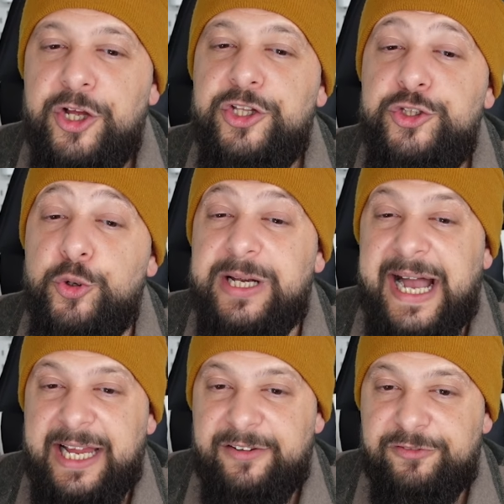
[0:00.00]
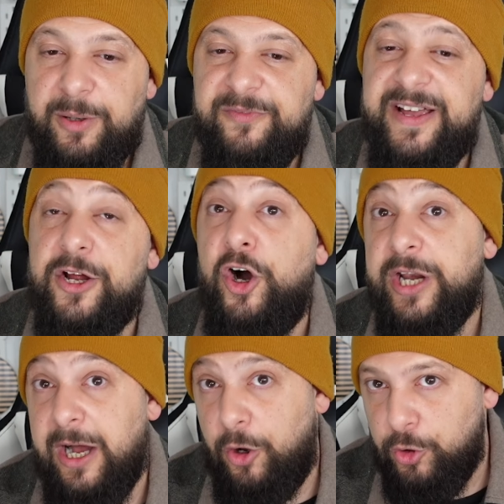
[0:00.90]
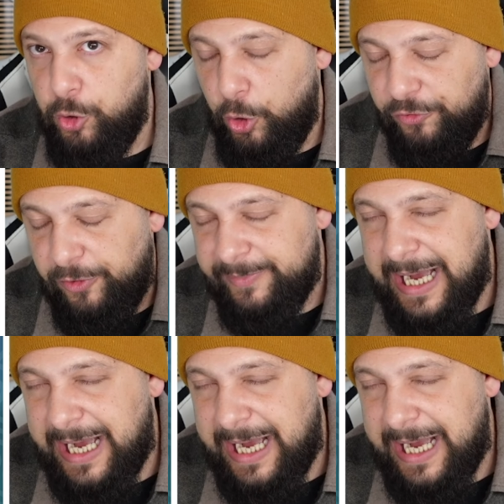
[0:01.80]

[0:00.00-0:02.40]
new guy from Verona on loan from